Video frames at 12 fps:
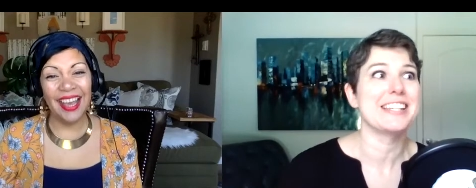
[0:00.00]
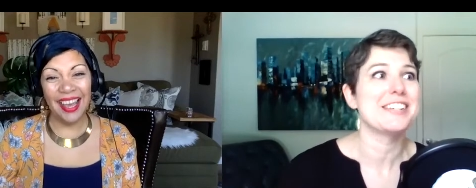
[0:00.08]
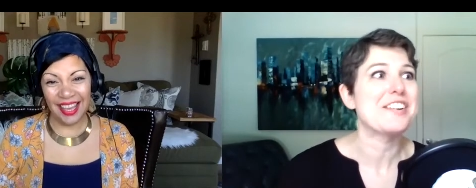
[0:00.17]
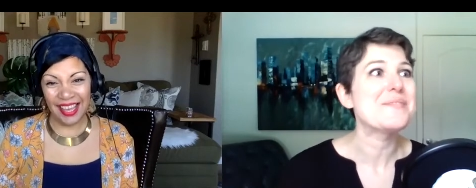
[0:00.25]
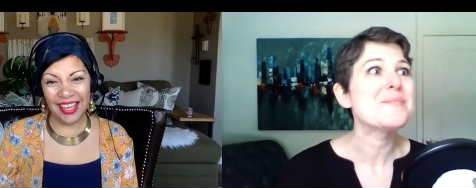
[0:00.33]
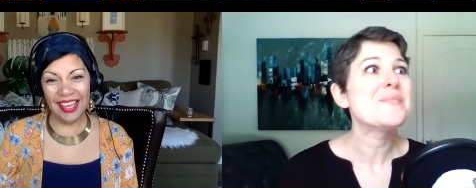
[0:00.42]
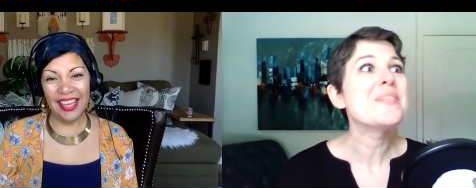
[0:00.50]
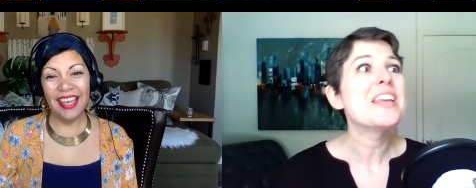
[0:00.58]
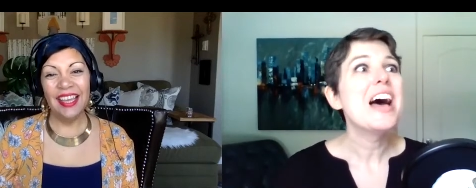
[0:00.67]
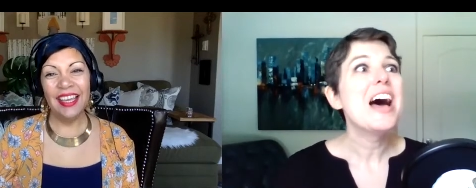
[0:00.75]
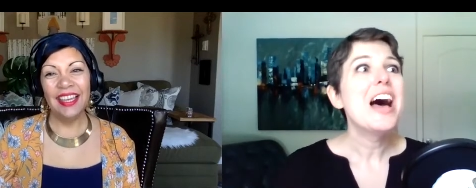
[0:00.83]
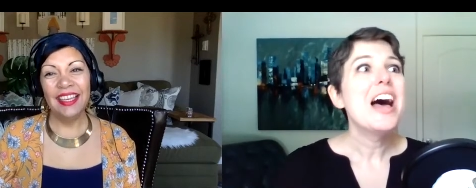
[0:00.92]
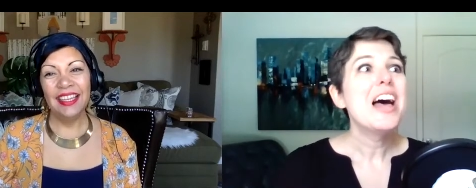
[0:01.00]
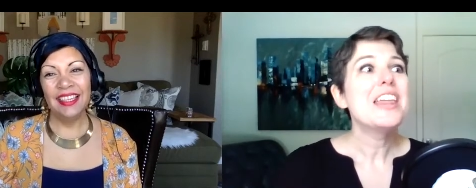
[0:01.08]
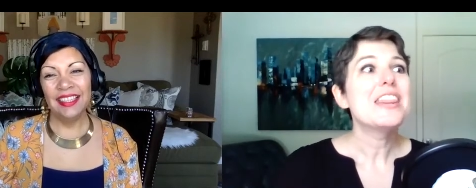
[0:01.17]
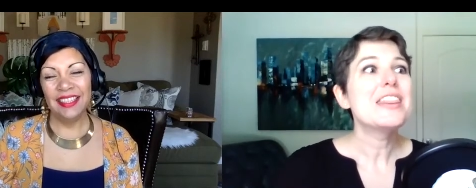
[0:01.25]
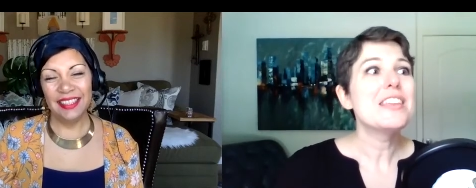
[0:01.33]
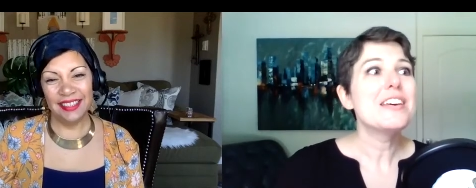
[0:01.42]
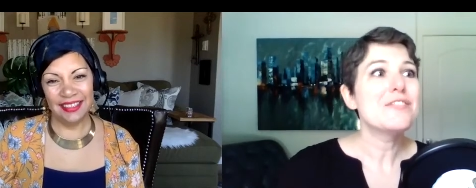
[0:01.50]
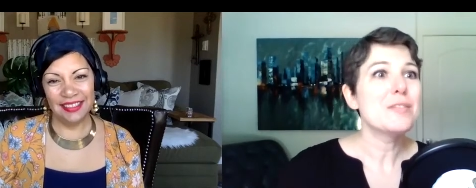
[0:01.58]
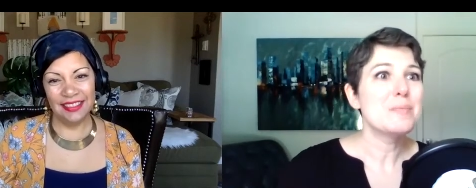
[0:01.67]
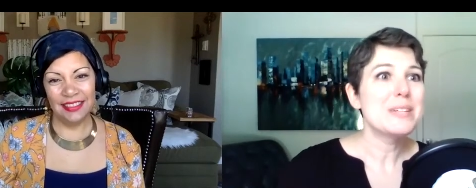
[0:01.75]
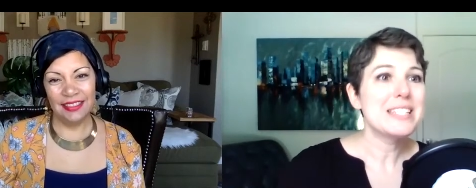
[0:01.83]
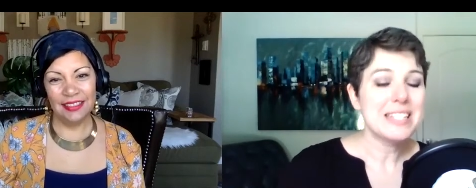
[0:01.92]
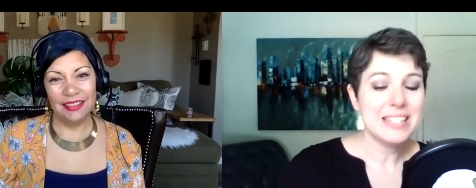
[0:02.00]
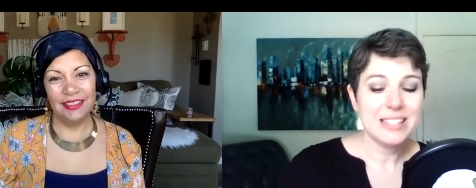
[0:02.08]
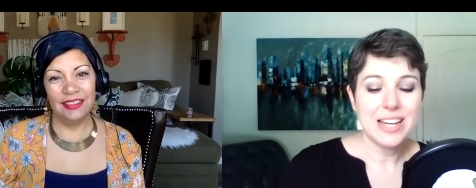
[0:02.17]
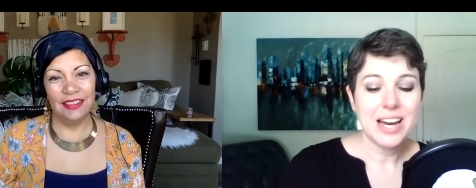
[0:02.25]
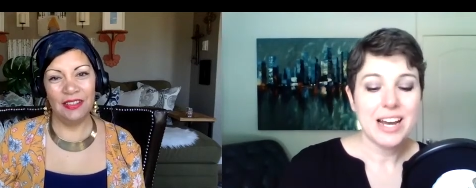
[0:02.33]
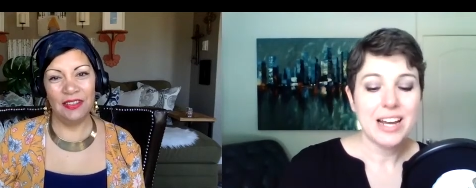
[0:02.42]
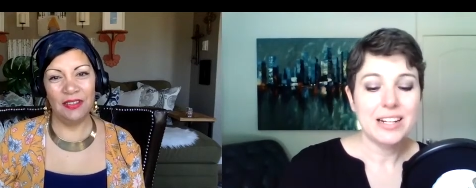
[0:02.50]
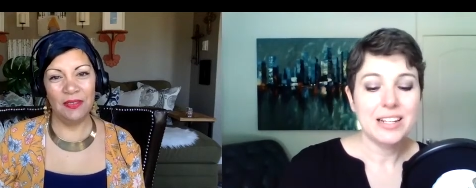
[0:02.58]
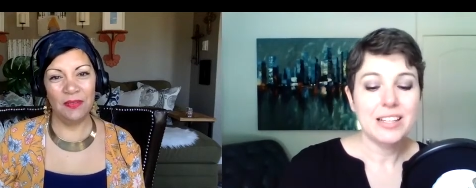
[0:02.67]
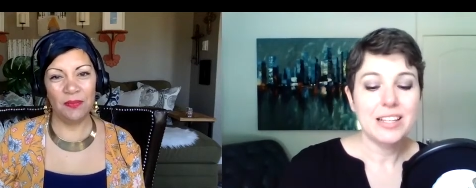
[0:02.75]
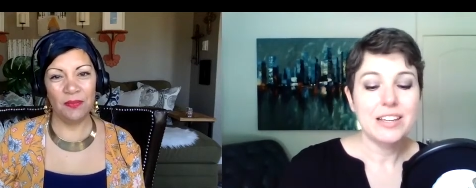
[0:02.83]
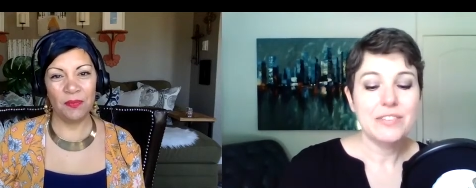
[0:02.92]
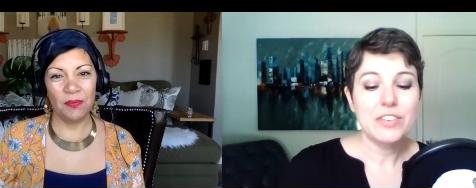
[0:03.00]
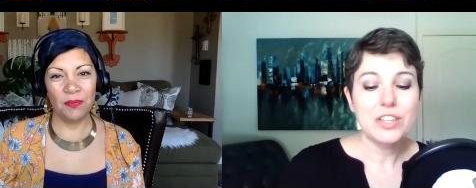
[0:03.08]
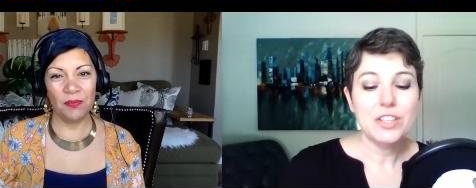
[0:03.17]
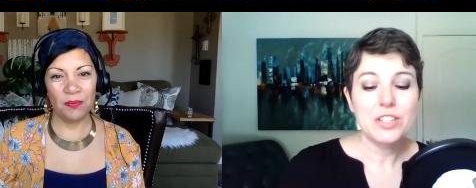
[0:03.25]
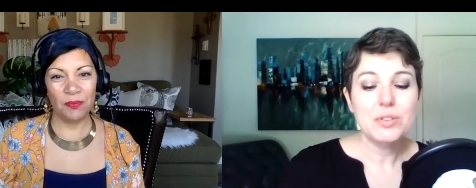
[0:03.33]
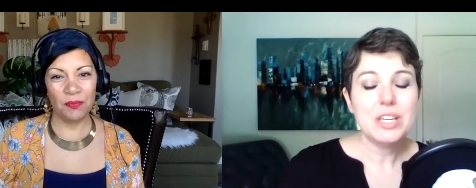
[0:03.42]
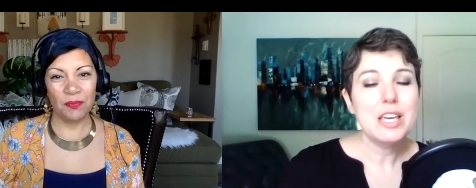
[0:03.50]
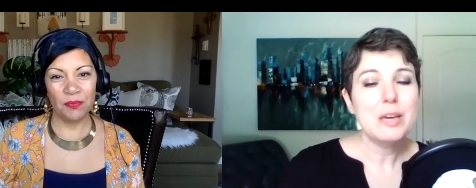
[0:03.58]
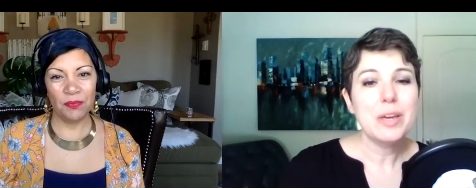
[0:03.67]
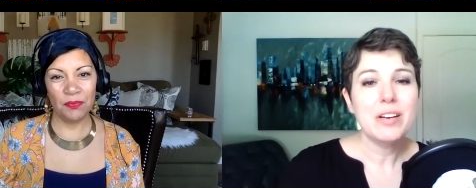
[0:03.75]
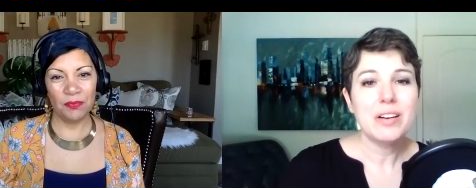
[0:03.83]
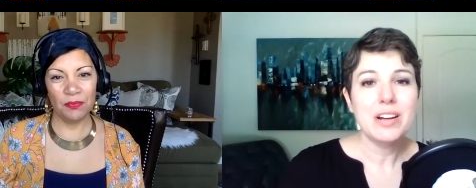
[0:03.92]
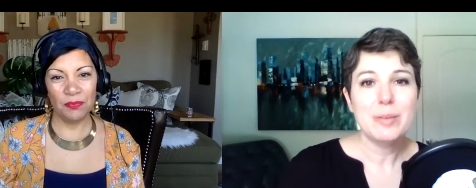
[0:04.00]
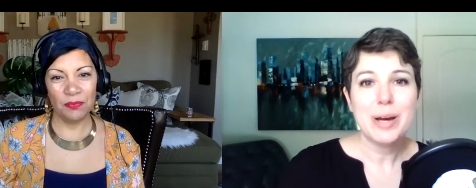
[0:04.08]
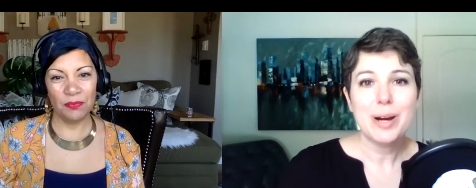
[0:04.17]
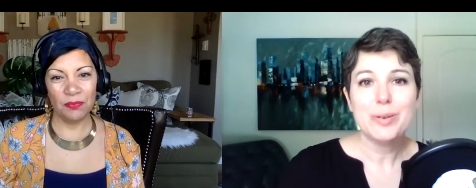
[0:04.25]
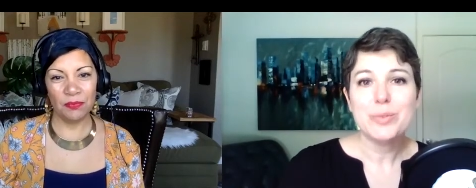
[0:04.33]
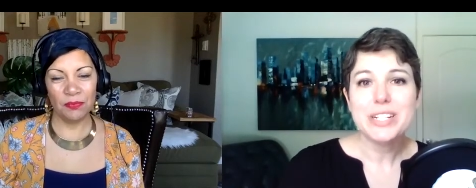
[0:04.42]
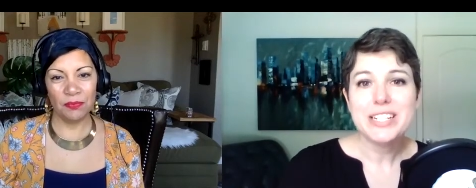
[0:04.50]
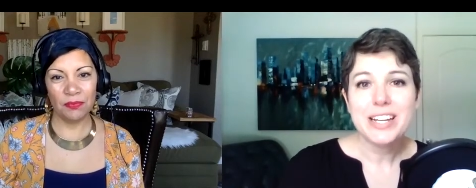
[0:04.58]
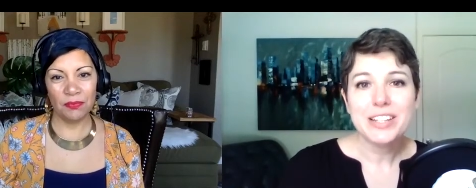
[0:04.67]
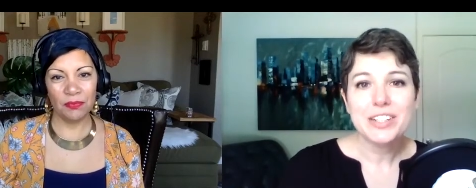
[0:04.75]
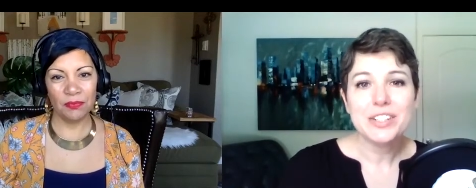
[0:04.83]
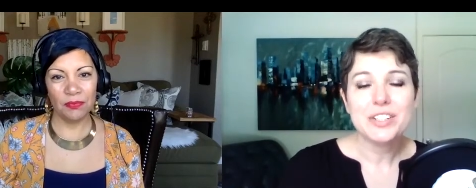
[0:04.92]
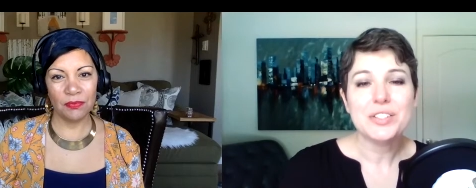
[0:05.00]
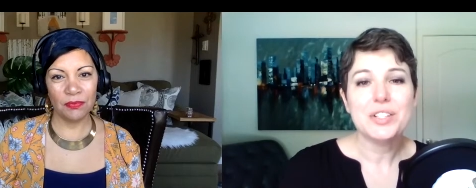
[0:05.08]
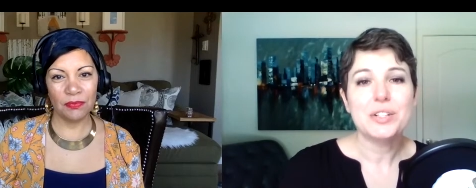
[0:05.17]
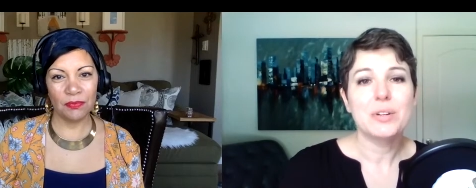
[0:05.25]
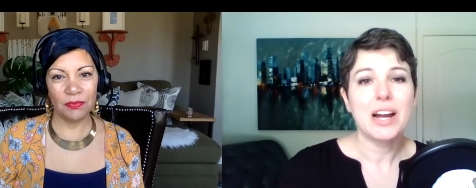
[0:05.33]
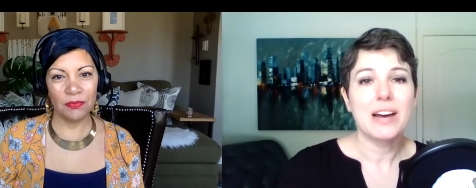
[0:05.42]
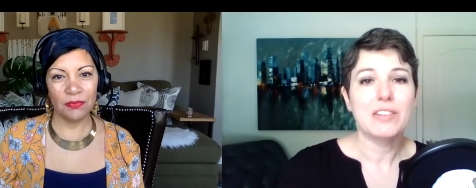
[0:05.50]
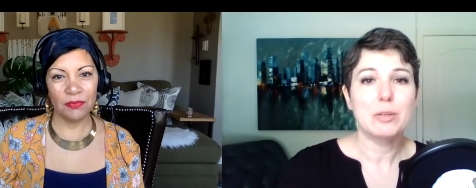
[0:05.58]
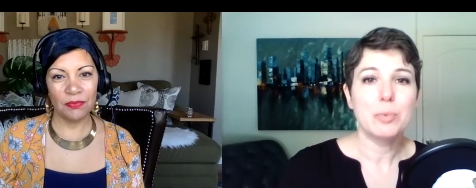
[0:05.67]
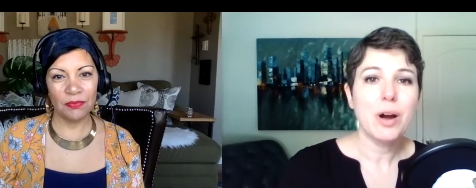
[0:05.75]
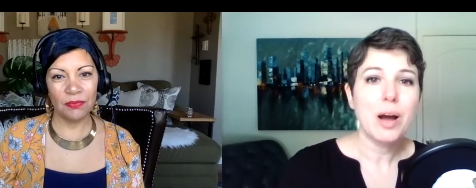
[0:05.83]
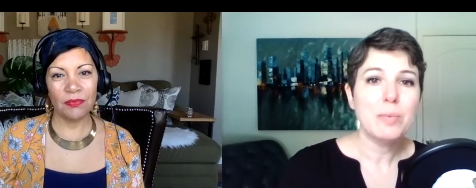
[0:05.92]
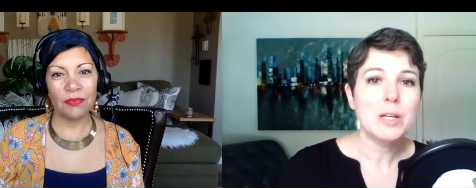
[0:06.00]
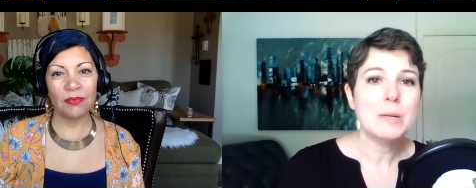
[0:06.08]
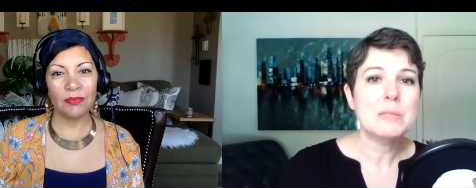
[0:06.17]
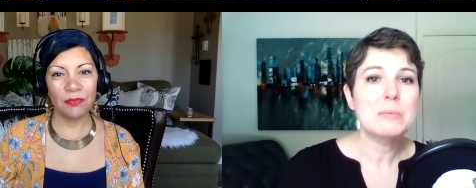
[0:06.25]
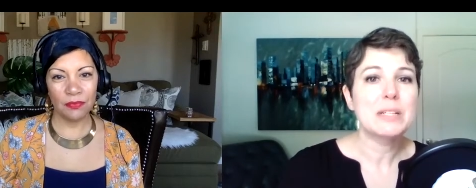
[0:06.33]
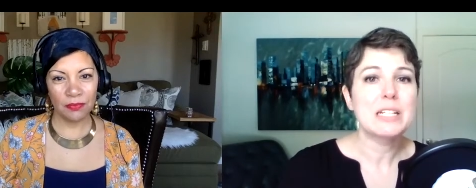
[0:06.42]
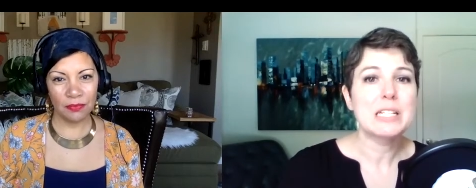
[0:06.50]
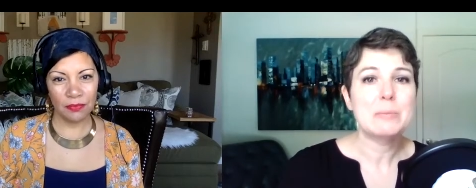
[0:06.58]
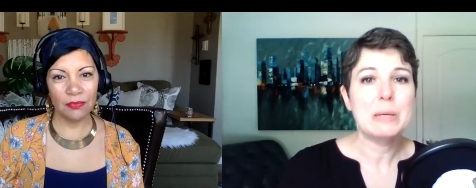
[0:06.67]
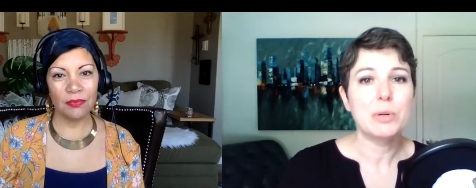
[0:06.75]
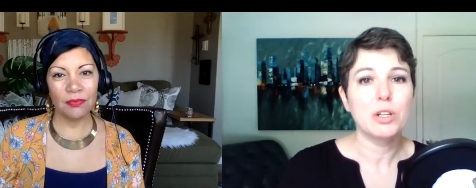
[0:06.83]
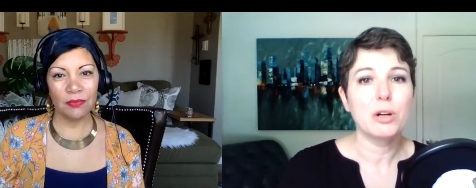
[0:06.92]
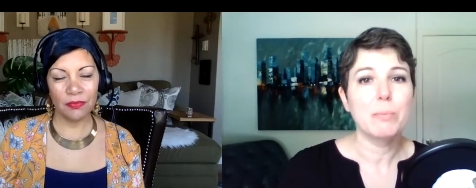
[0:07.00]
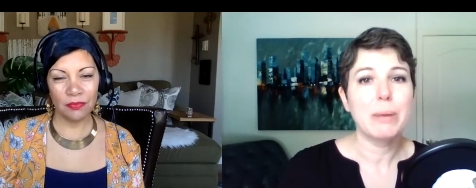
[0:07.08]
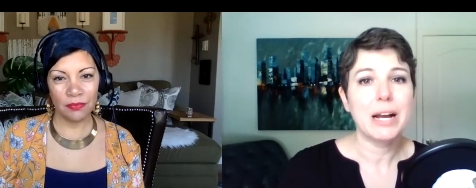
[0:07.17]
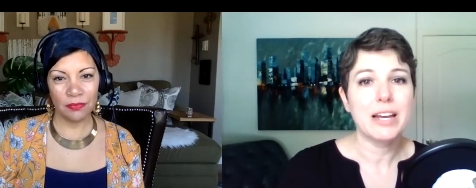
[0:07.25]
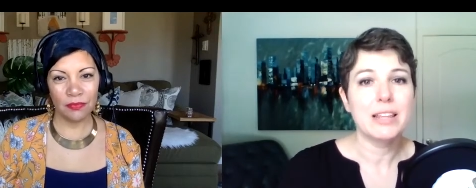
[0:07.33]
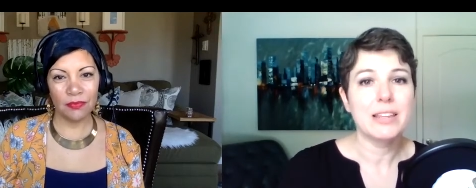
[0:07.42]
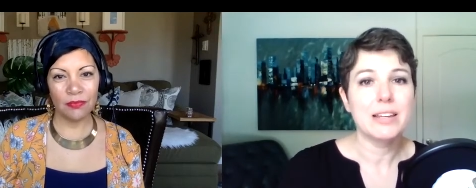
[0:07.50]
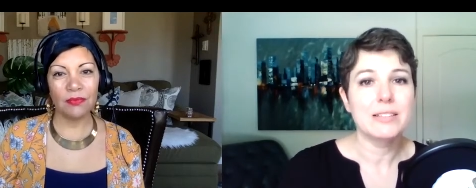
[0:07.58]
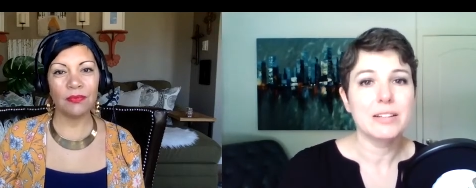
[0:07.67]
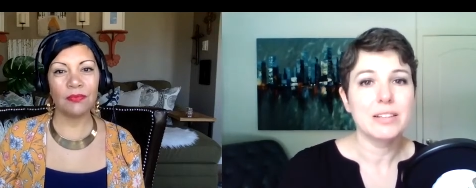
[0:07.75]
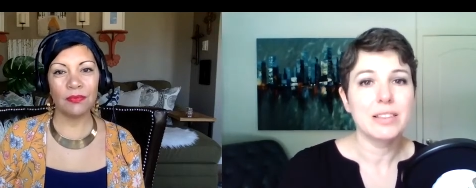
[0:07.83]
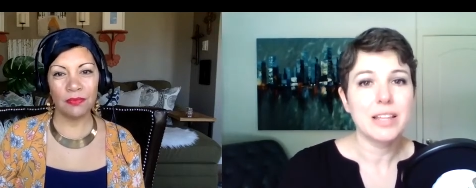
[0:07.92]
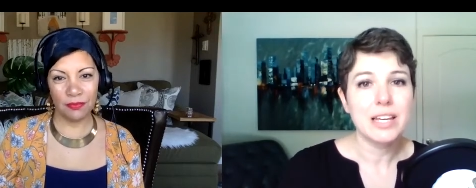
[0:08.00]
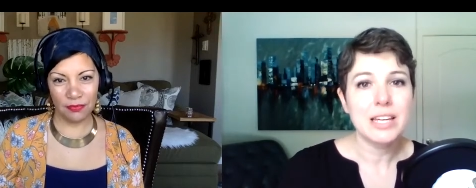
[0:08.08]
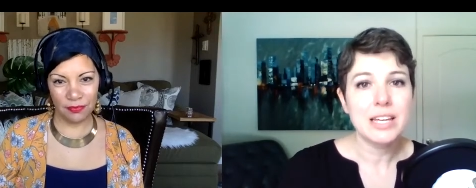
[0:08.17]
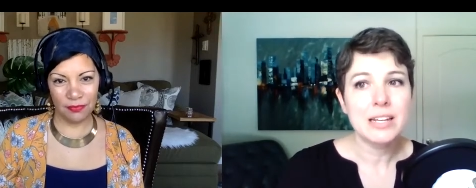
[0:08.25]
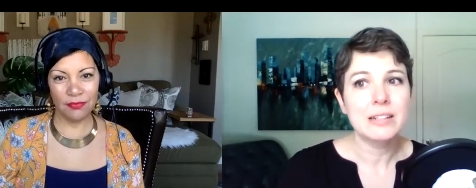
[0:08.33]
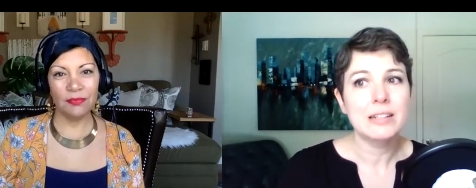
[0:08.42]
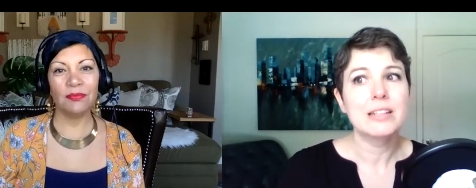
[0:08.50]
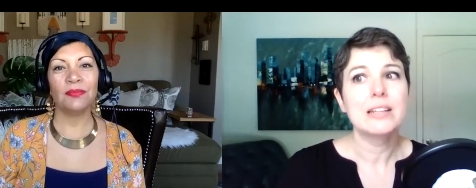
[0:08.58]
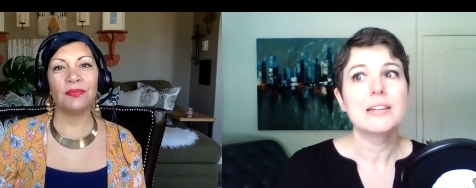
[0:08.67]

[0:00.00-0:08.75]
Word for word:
Speaker 1: here. From the business side, if you keep hearing about retailers who are having problems because people are buying things online,